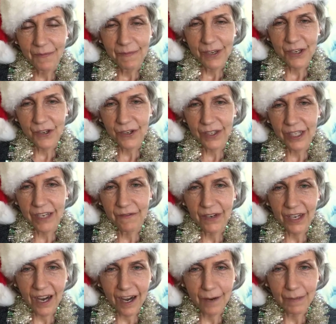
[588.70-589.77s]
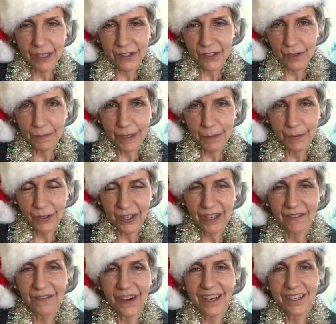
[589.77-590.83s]
Be sure and leave a comment so people
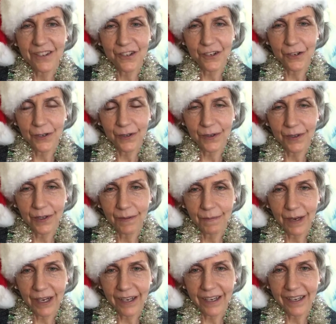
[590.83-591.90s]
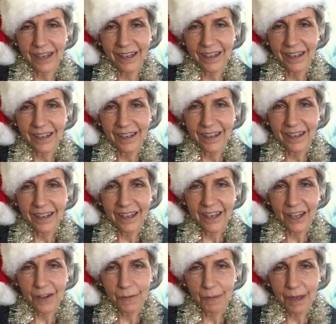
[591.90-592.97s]
can find you, Mike,
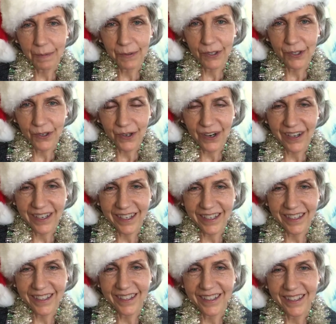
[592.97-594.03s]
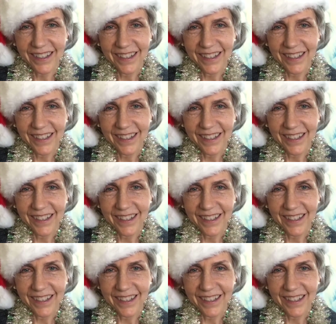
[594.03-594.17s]
and other people who are on here.